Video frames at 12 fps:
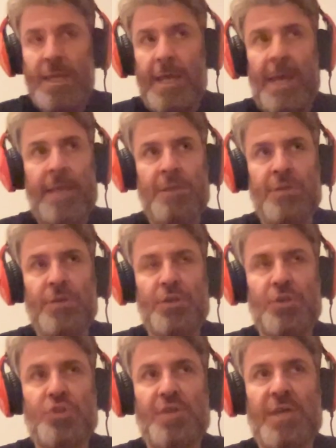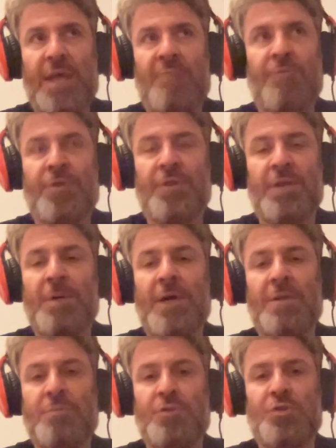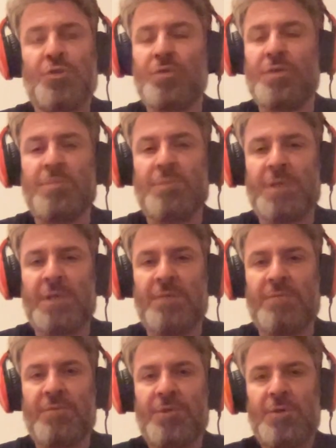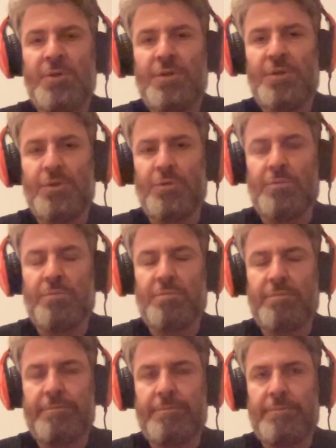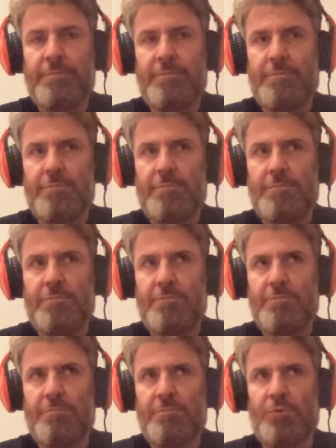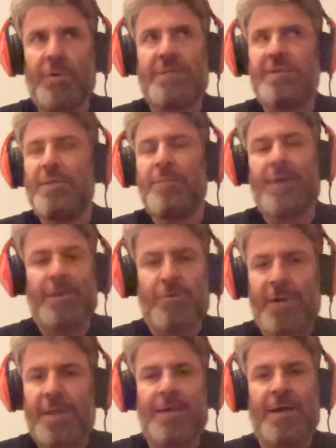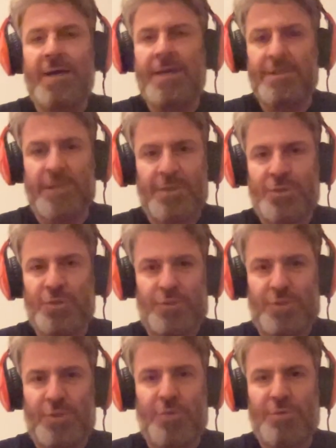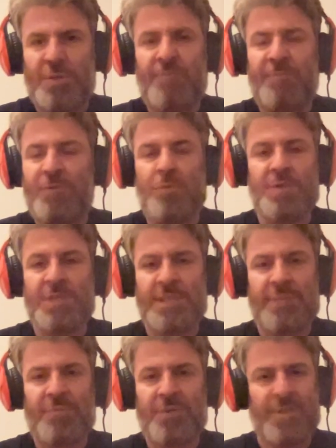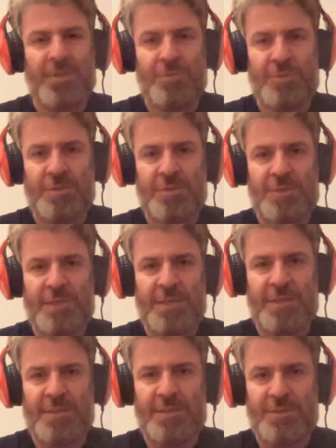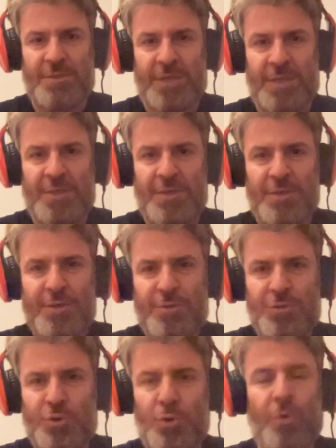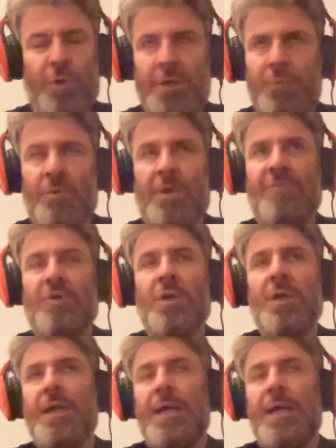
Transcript: And just everything about him just screamed kind of, you know, great teammate, great guy, like just, you know, infuses everything with just kind of this like joy and whatever.